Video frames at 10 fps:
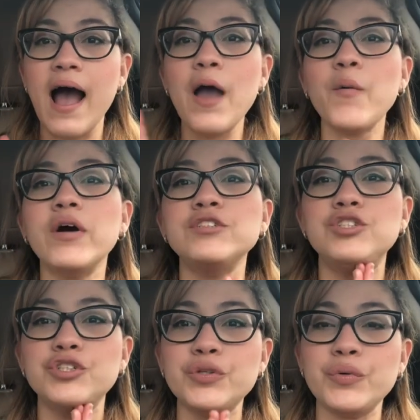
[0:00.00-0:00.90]
I
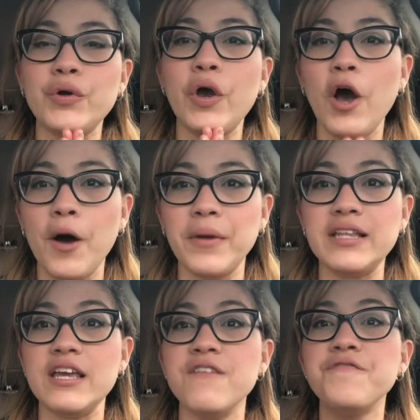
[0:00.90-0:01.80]
want you
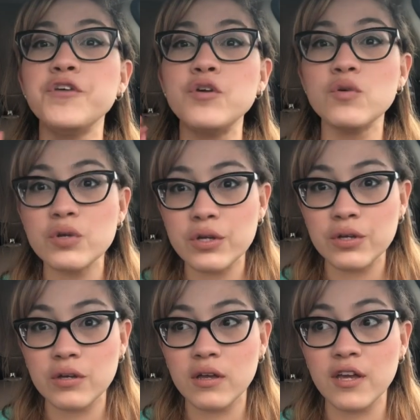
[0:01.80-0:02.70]
comment if you
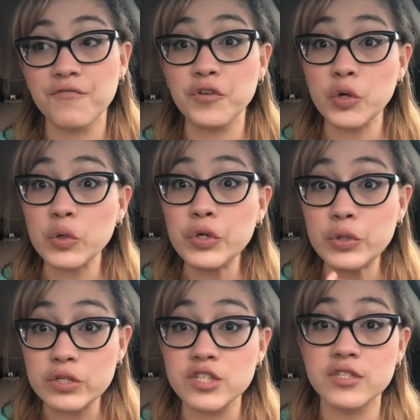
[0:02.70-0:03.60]

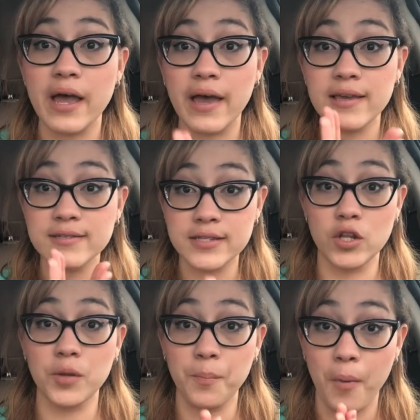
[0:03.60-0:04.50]
use the
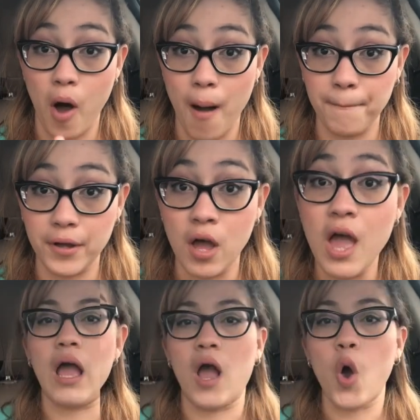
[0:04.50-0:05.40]
insulin pump.
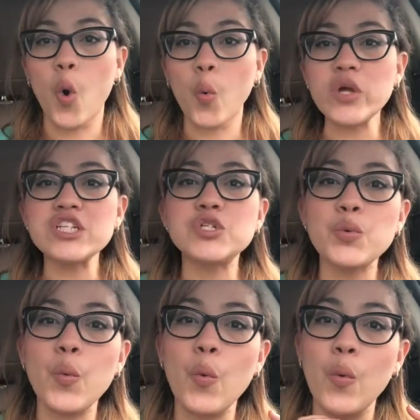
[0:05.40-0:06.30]
Which
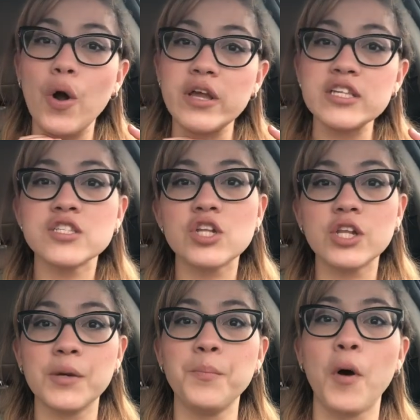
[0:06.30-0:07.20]

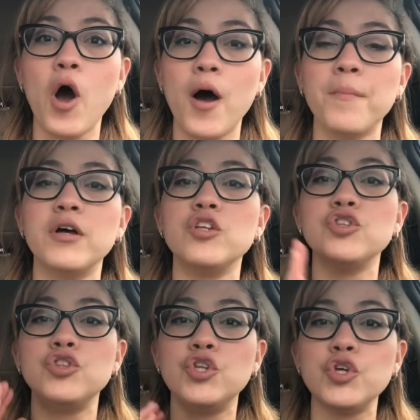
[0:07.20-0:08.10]
insulin pump
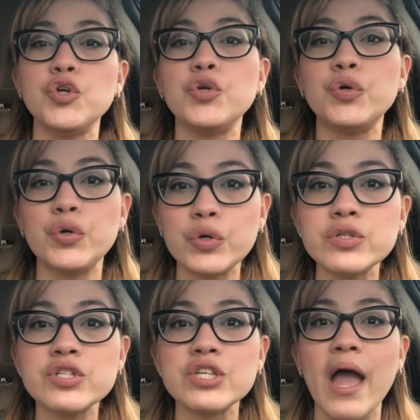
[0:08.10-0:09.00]
do you
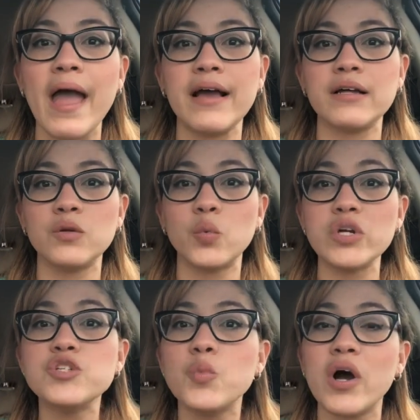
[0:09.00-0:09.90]
use, and
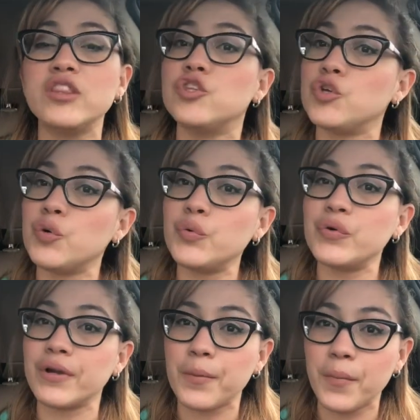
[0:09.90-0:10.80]
which one do you
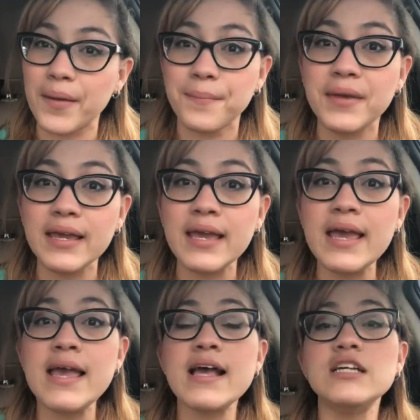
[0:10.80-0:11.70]
recommend me,
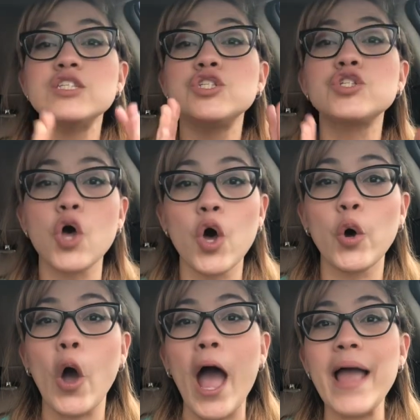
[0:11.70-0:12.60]

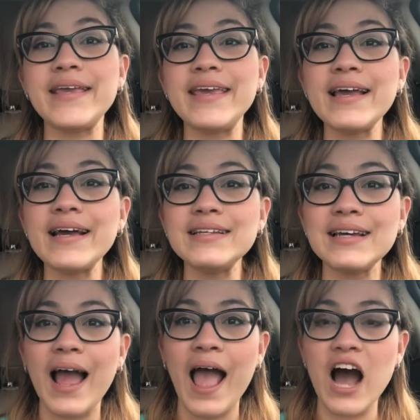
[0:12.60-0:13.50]
so I
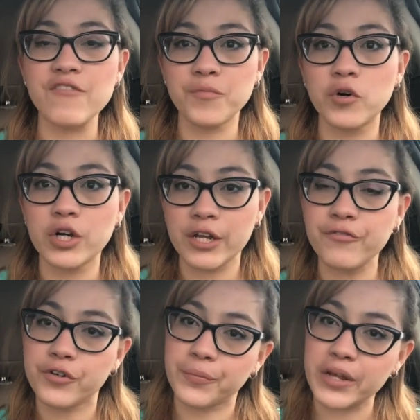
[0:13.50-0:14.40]
can have more
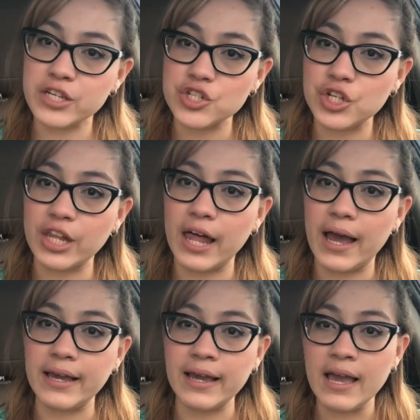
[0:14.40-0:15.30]
information,
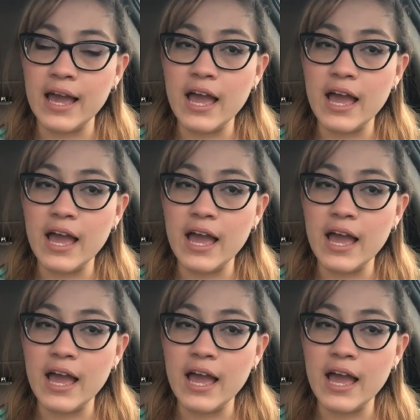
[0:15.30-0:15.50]
like